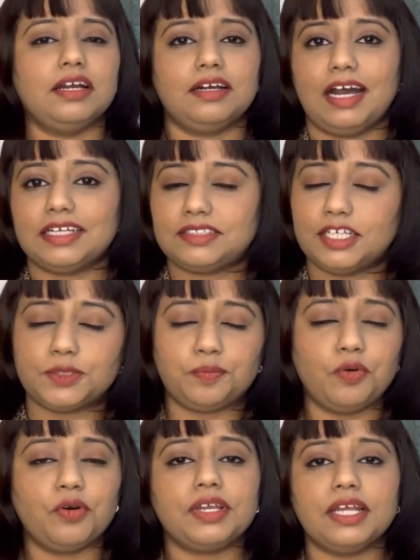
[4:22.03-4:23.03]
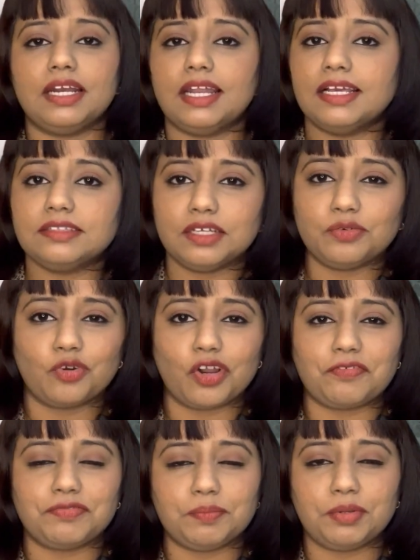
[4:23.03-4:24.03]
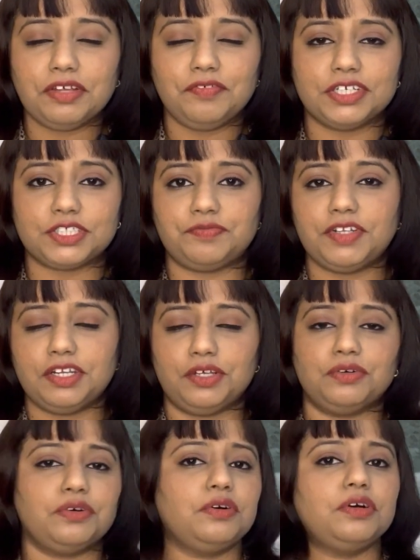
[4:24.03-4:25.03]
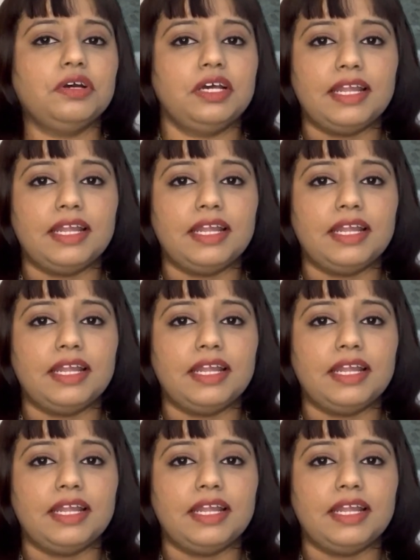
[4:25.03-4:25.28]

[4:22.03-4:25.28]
As I spoke in length in one of the previous video,